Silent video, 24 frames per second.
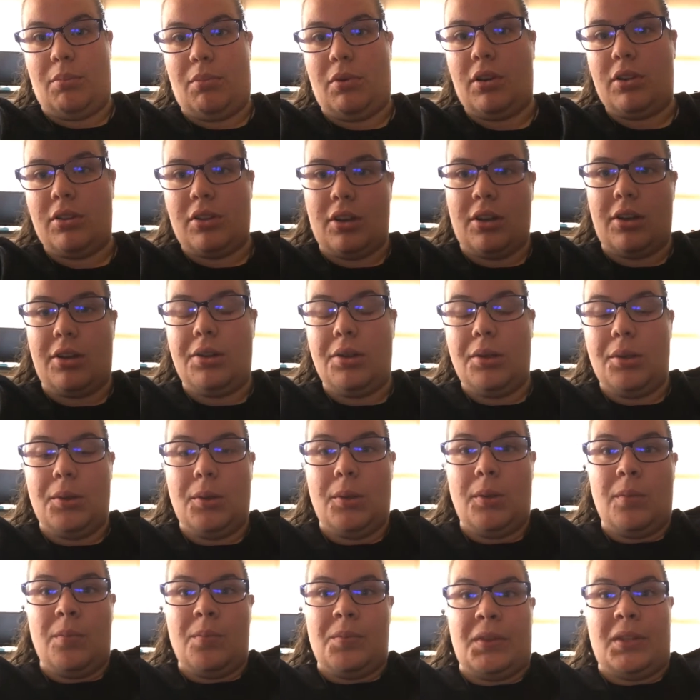my brother
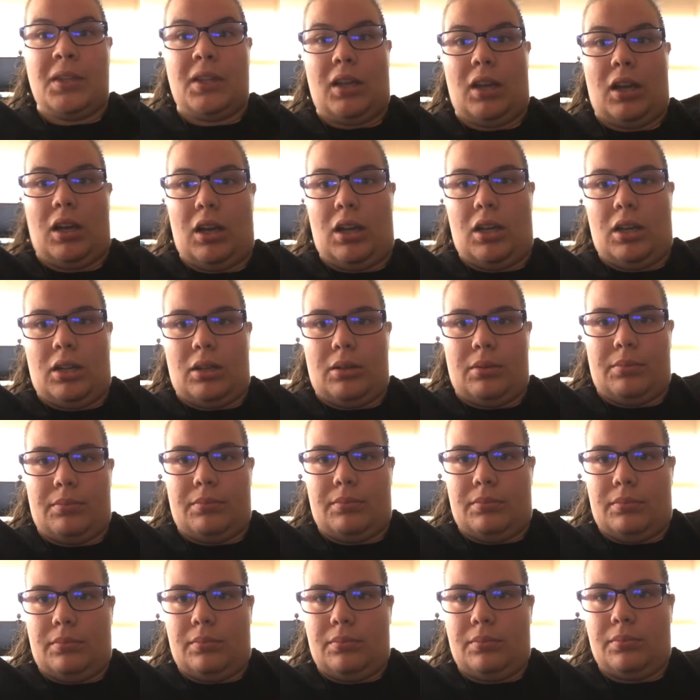
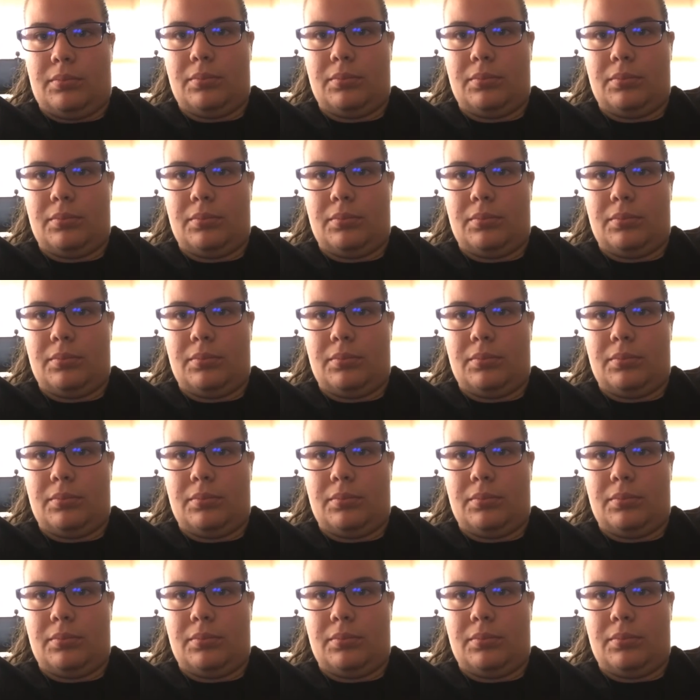um,